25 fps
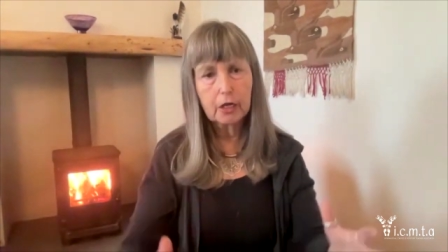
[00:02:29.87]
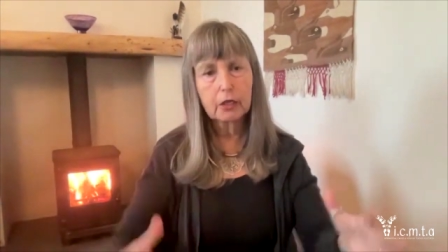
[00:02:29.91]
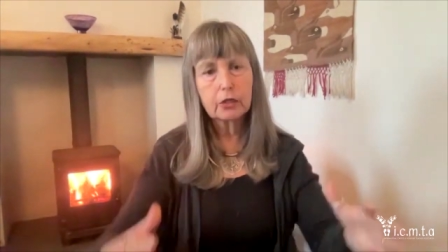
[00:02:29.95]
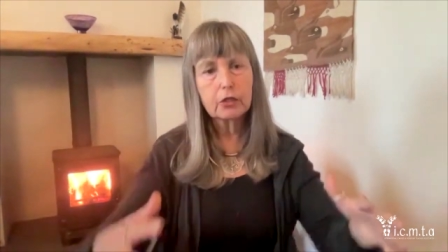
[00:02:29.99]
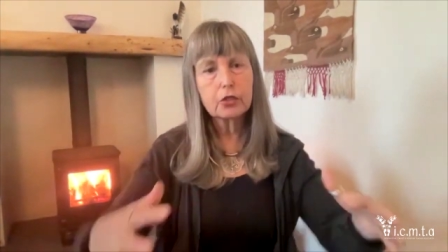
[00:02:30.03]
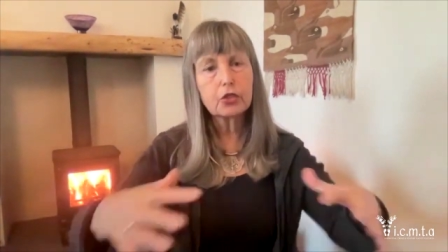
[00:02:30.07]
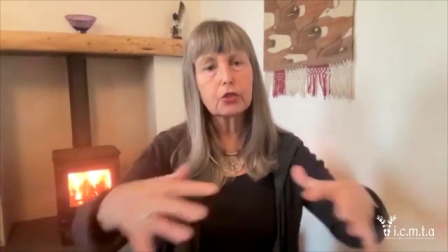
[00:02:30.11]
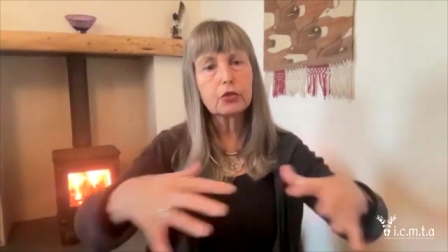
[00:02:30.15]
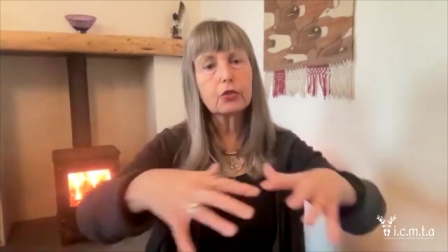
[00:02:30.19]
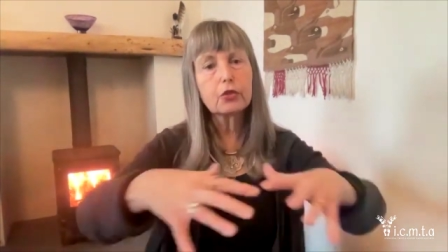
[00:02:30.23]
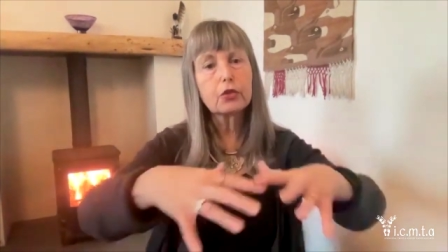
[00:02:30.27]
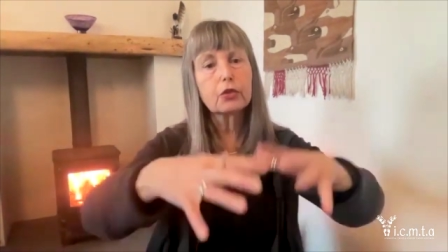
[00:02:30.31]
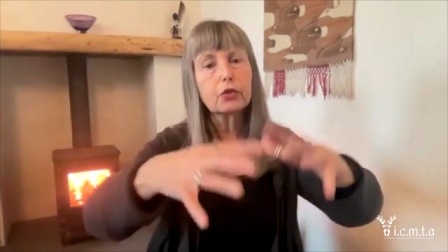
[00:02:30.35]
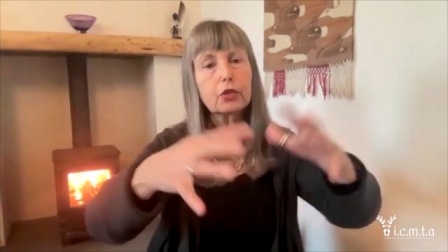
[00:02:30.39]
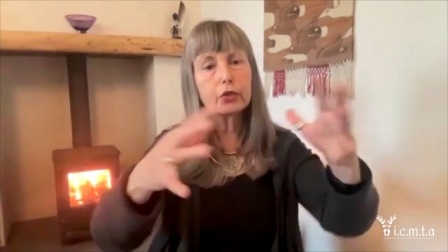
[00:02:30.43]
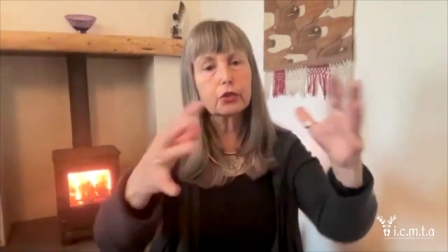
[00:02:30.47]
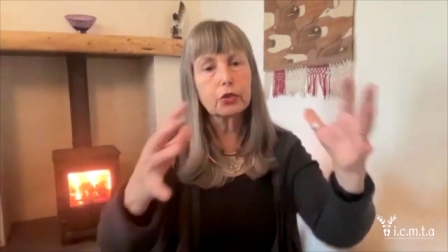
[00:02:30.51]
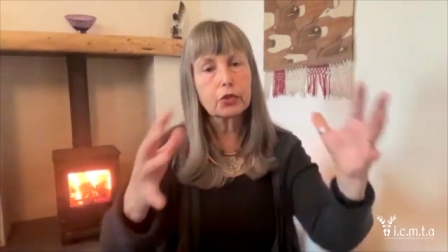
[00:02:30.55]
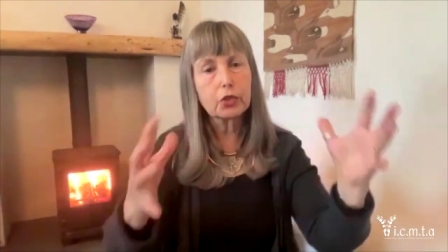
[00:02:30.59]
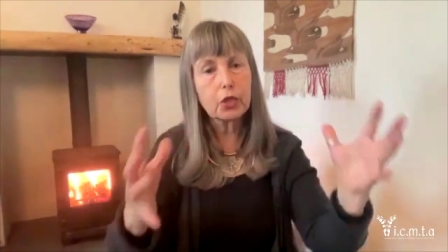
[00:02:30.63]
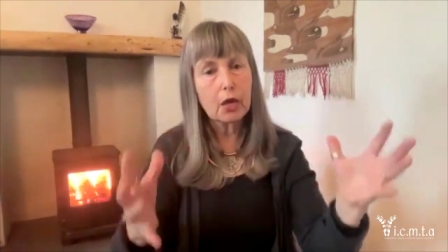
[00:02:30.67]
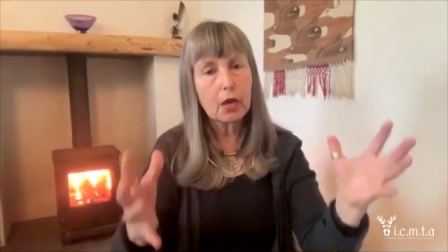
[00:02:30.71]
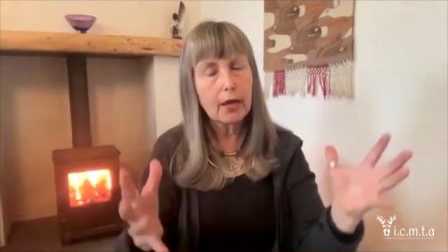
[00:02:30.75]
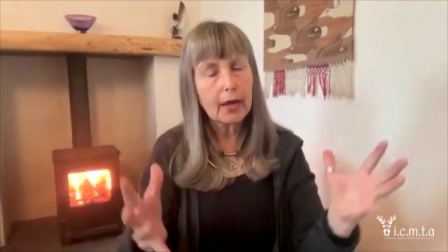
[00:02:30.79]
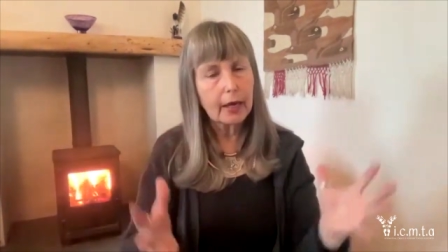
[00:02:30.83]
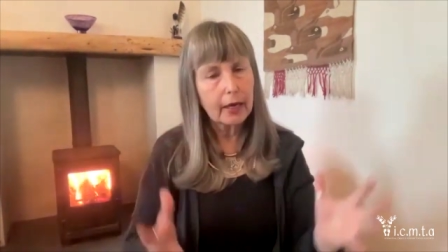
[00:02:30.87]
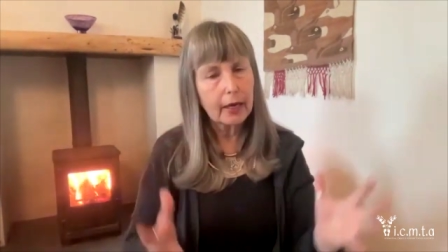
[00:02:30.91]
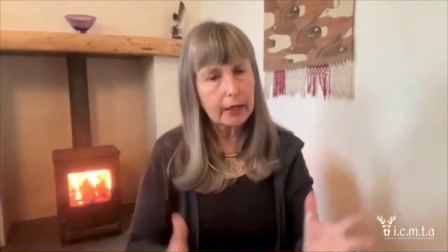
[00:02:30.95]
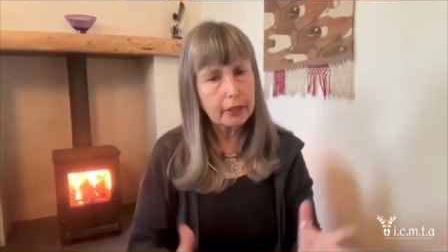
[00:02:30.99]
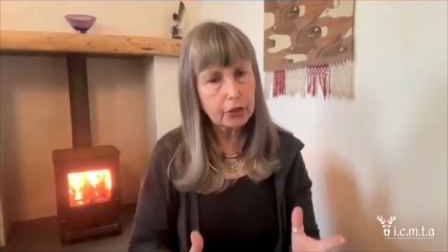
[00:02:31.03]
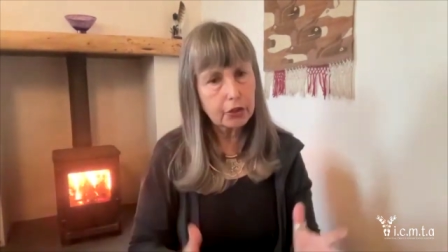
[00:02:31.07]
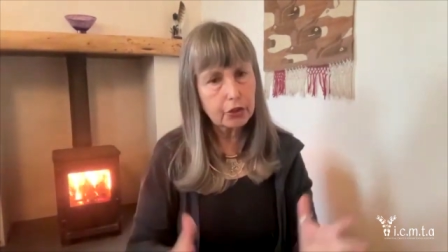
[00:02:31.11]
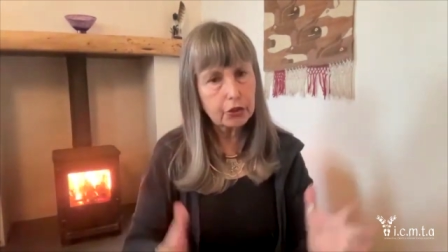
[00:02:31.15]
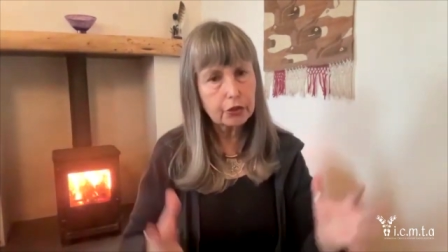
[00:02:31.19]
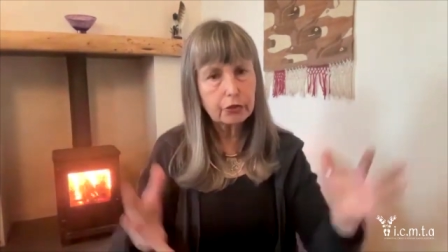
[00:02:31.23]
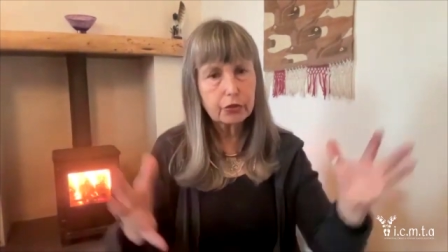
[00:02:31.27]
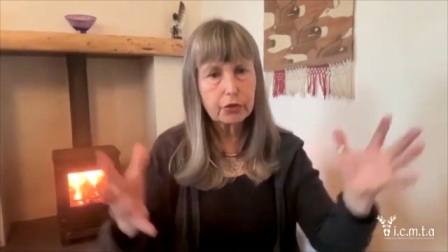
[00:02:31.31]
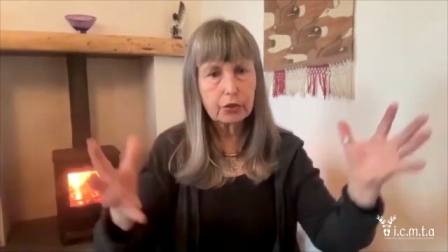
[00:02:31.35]
so that there's
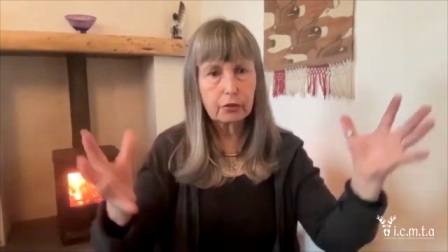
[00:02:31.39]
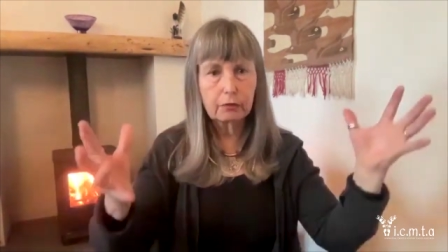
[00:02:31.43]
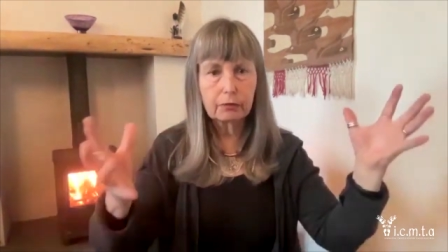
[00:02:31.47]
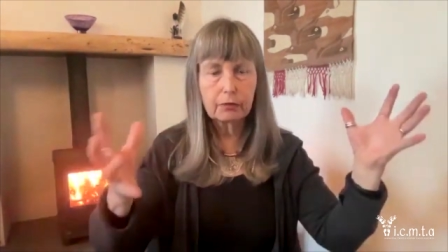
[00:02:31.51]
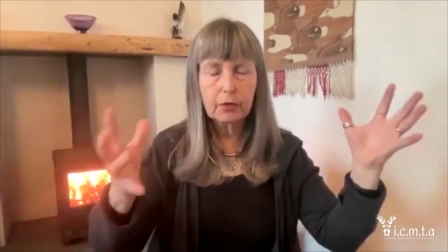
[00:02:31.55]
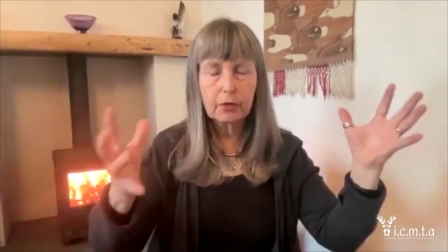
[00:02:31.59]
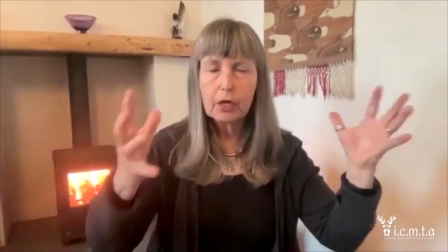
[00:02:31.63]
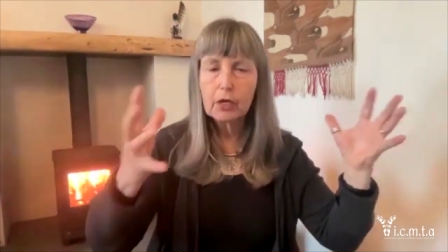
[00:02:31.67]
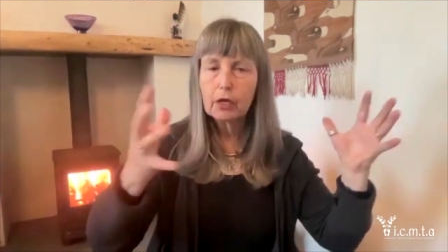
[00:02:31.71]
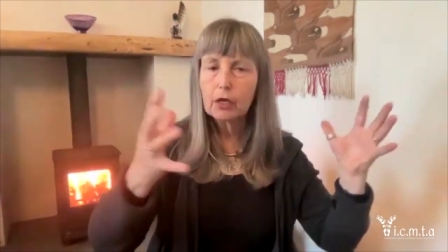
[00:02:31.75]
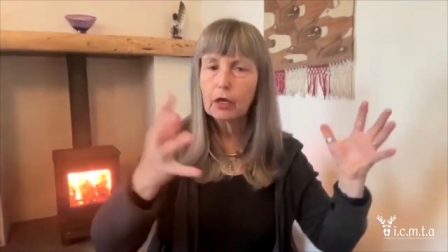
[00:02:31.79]
issues of